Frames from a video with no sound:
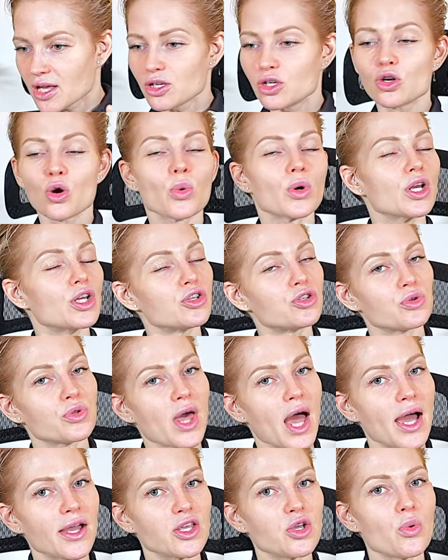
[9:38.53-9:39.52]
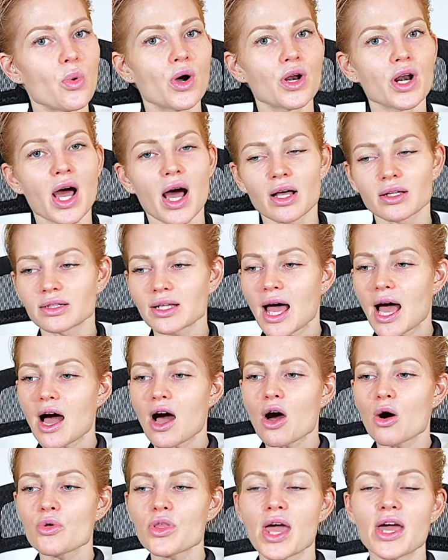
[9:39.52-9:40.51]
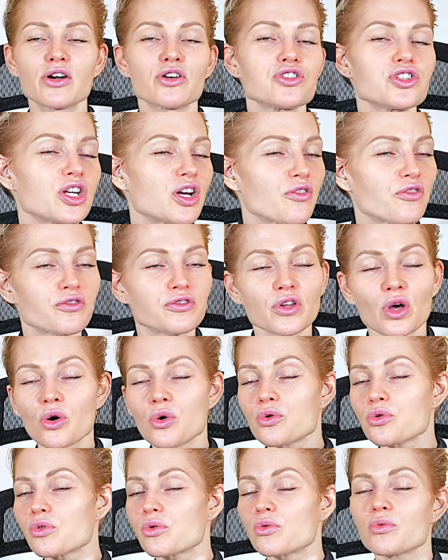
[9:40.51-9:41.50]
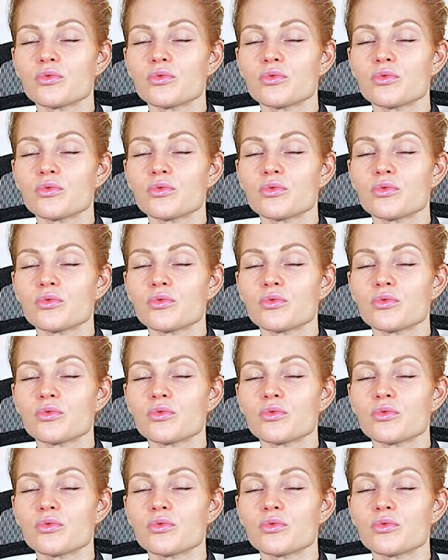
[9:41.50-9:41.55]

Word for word: You don't want to do that. You want to allow the energy to flow